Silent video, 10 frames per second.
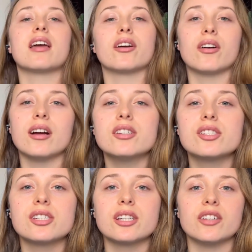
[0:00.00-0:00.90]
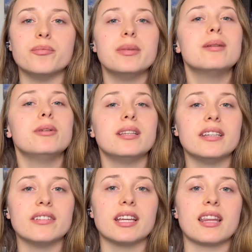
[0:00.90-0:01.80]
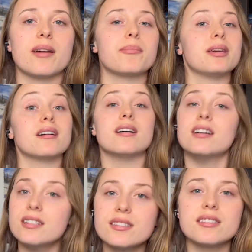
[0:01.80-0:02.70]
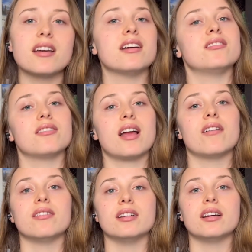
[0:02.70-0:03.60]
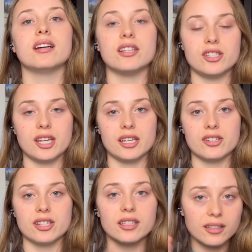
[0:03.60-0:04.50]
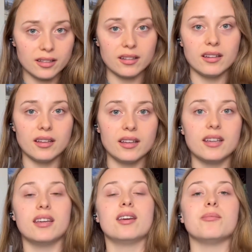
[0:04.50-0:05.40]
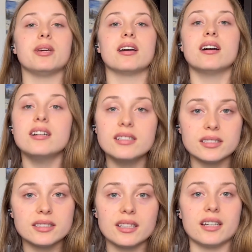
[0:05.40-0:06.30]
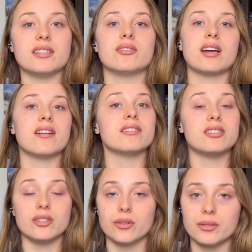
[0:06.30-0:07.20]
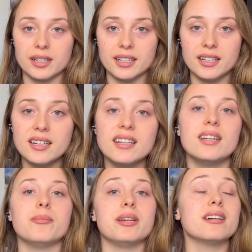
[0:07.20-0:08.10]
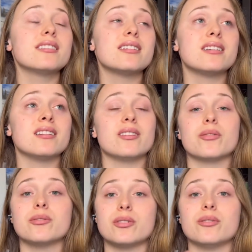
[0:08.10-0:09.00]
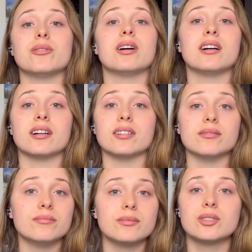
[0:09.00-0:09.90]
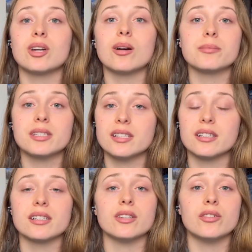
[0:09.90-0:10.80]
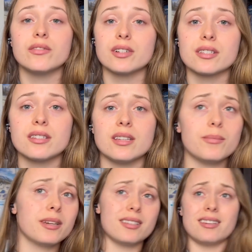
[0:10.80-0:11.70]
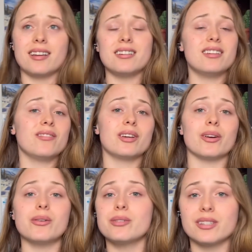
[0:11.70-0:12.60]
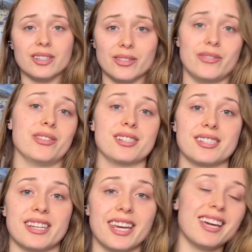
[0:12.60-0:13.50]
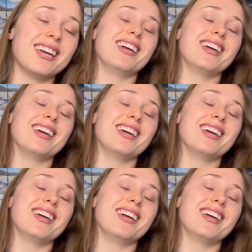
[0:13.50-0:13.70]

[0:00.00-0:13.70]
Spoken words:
crutch of me believing that because I don't have an education, because I don't have a degree, because I didn't go to a top tier university, because I didn't even go to university,